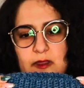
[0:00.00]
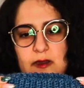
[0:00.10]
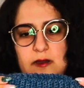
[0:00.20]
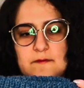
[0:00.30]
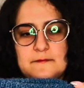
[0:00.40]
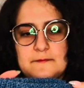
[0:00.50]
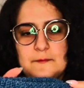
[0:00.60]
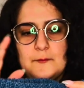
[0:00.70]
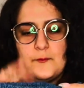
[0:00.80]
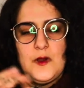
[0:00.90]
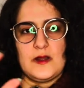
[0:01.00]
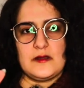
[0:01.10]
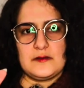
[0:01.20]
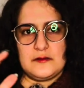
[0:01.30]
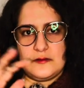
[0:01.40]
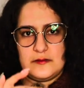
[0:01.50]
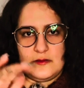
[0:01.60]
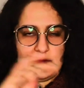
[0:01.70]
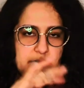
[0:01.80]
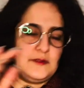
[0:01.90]
of one
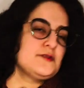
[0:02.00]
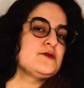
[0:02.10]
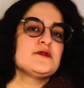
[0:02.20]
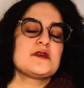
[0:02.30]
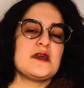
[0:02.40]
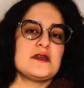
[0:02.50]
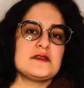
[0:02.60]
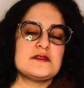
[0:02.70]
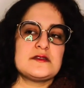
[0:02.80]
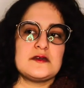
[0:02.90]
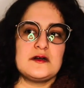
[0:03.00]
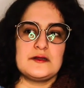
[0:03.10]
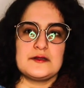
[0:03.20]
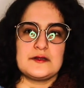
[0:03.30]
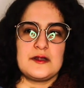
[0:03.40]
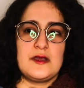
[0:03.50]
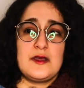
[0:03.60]
of the two skeins on